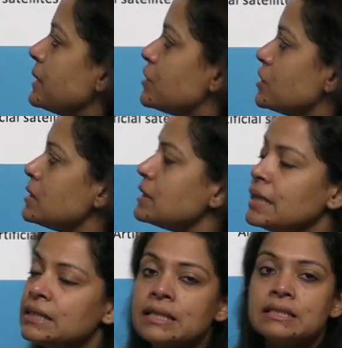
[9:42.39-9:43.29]
pictures
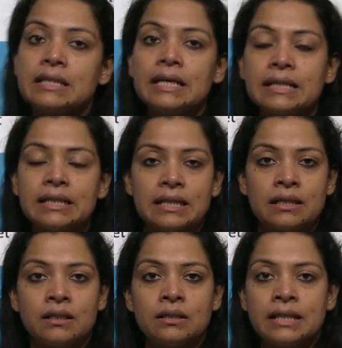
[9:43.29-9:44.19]
and they
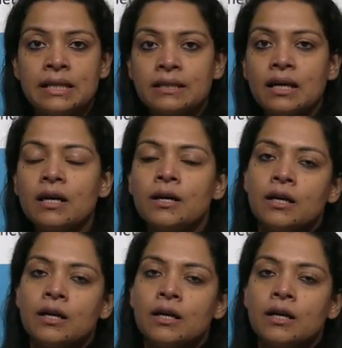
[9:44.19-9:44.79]
send data